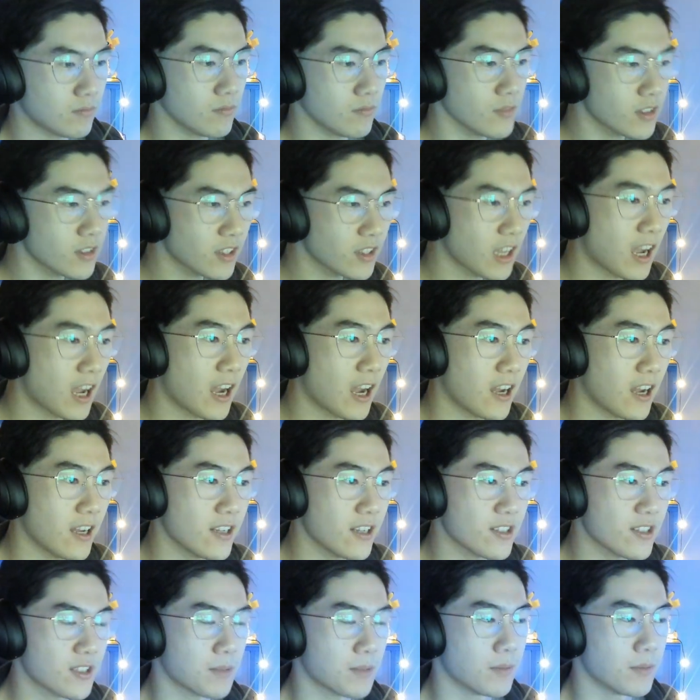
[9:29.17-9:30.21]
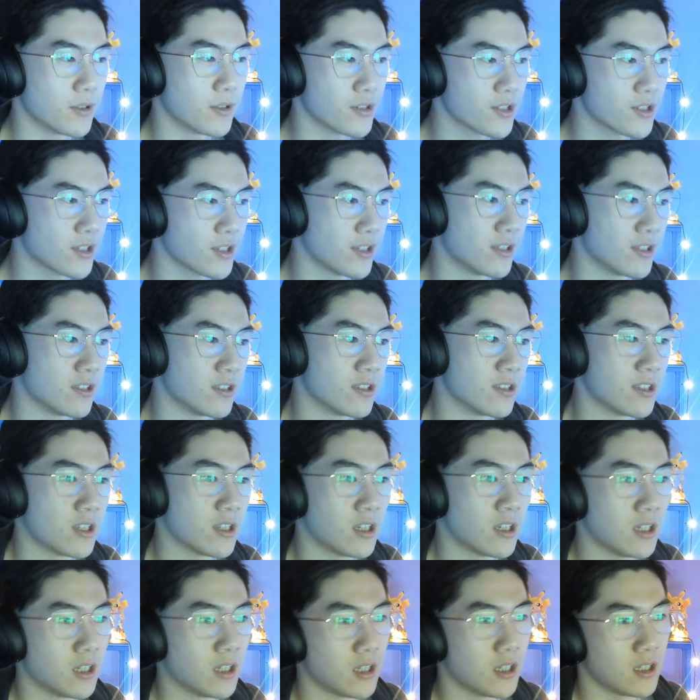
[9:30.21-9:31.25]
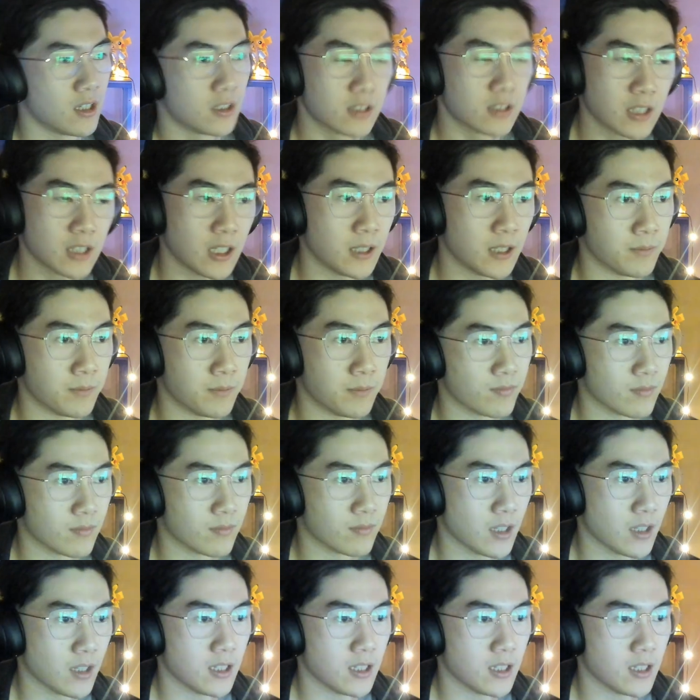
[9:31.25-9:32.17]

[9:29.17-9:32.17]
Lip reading: highest emotions come,